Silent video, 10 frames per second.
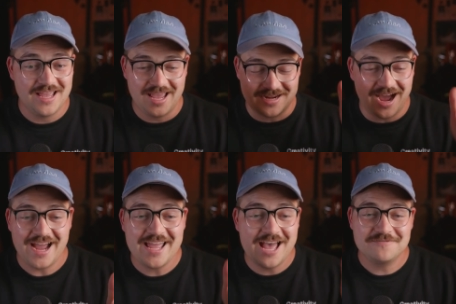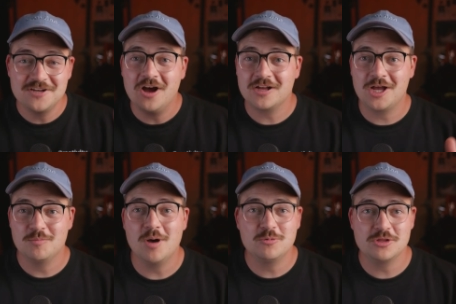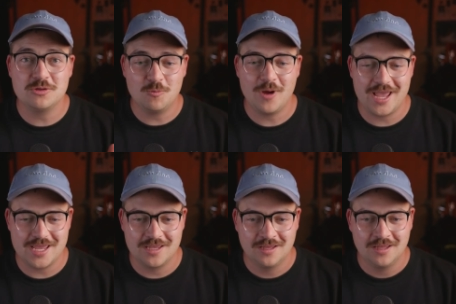And I have not come up with a way